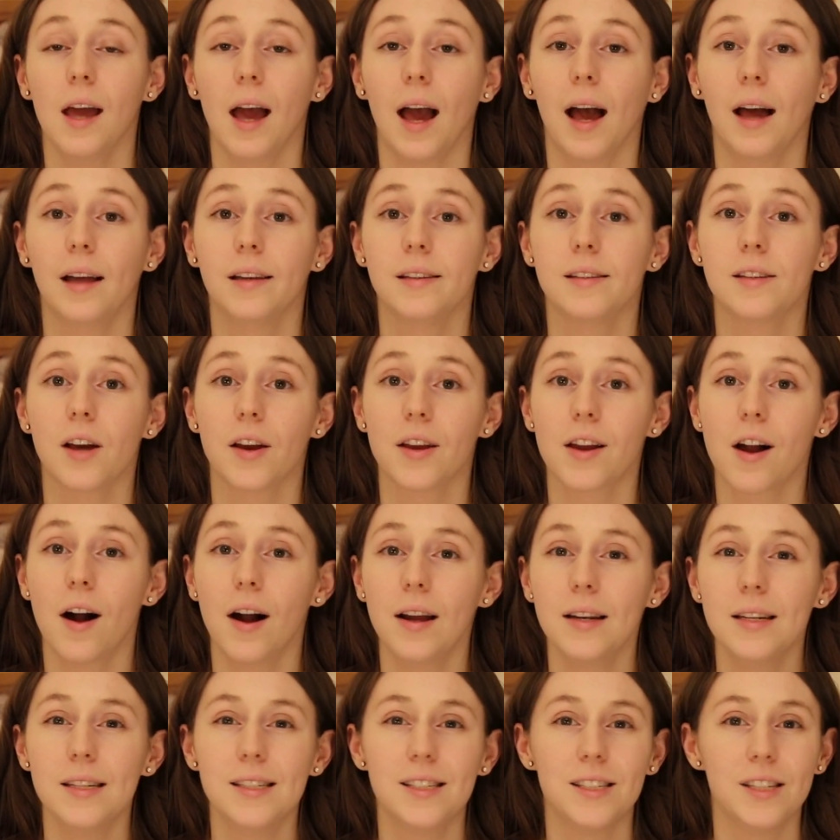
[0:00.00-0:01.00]
and I
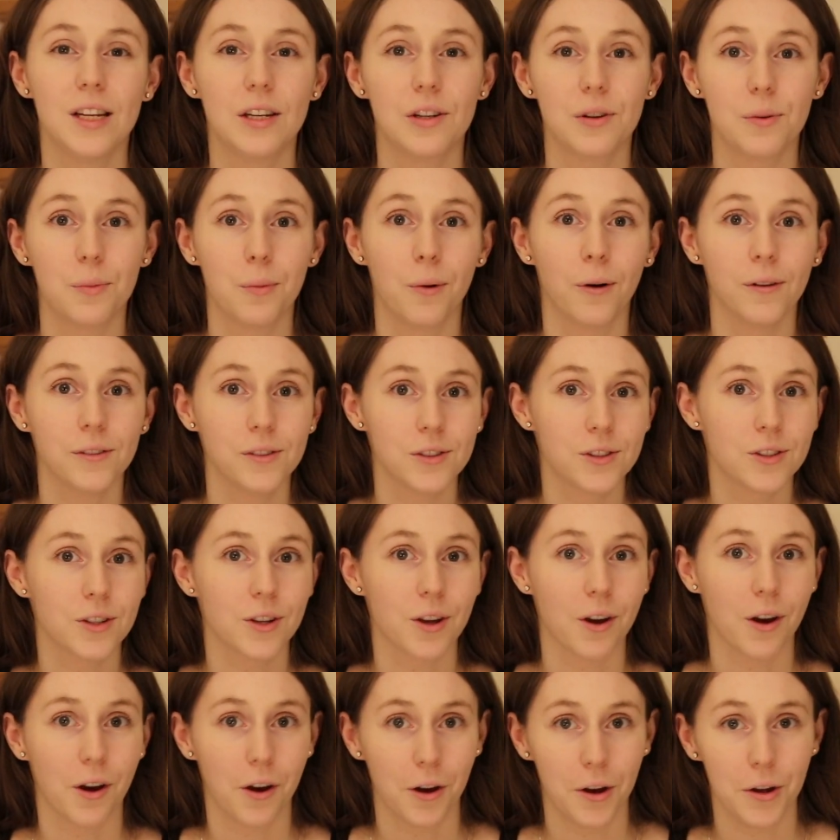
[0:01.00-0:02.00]
kind of didn't want to
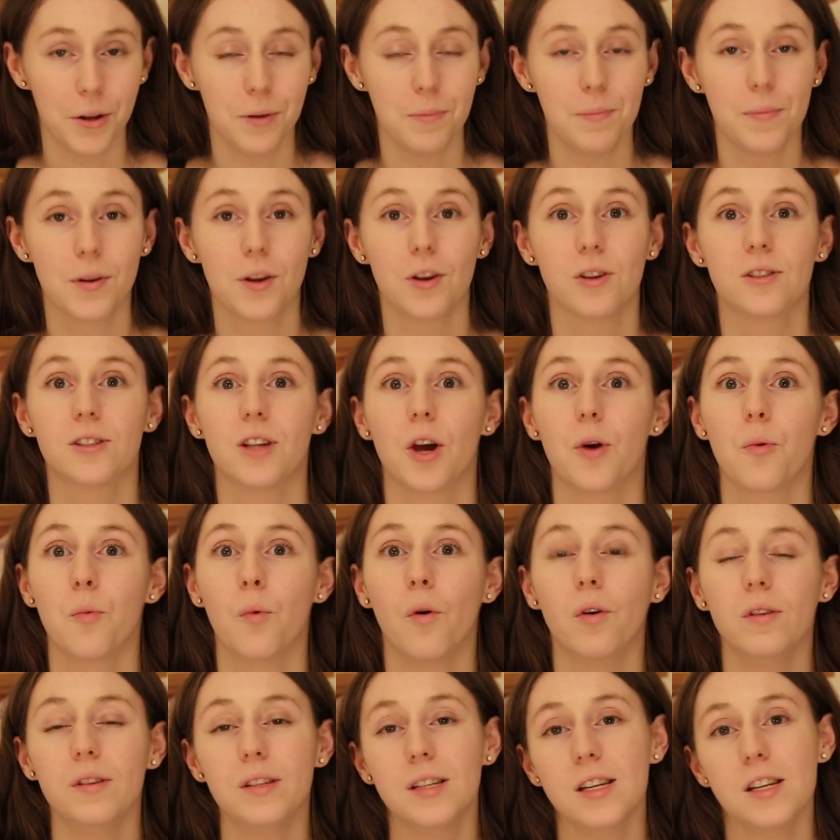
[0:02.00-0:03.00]
go home because I
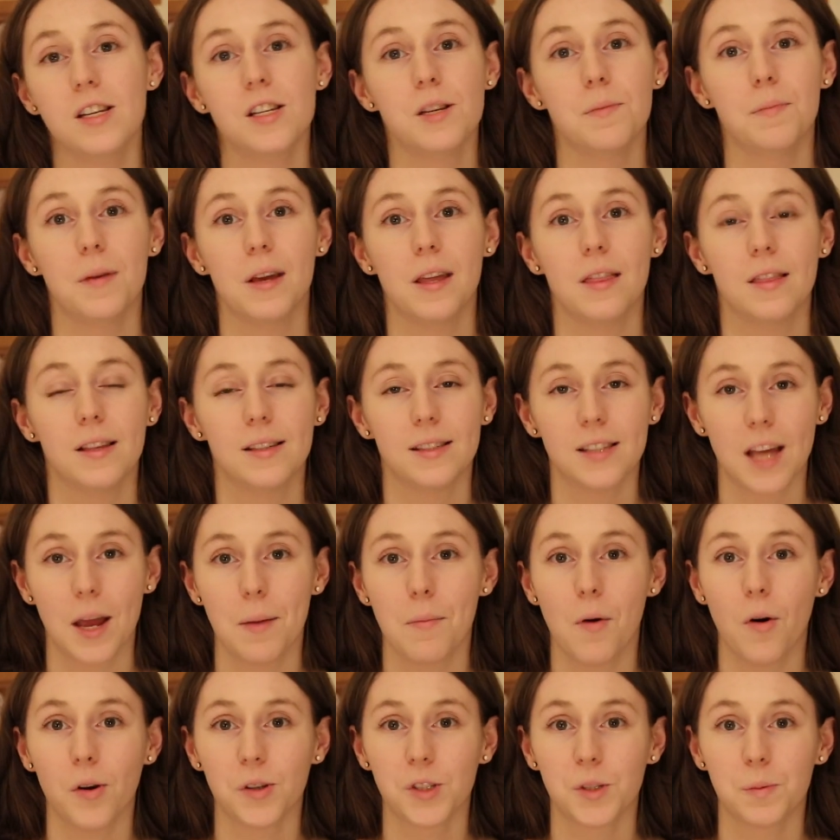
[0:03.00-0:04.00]
wanted to be in the
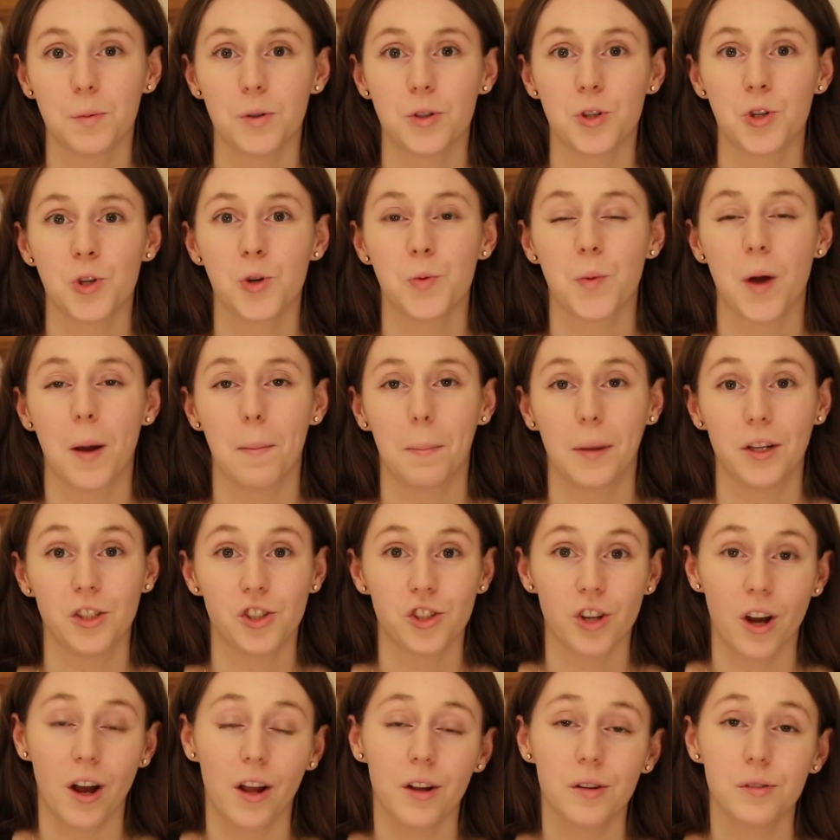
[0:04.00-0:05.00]
same hospital where my
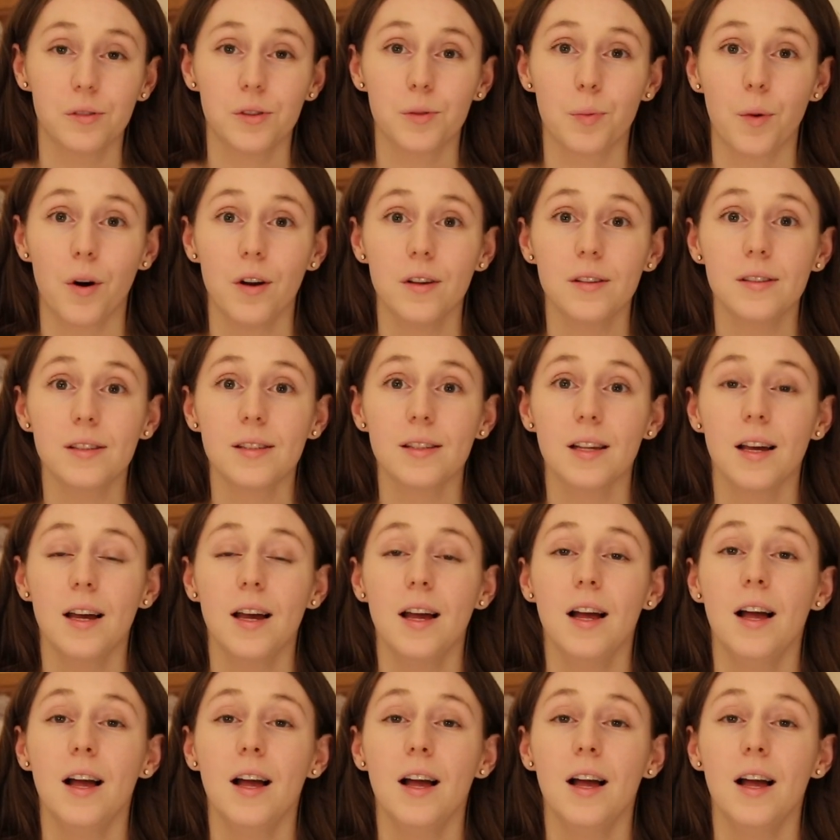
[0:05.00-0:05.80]
child was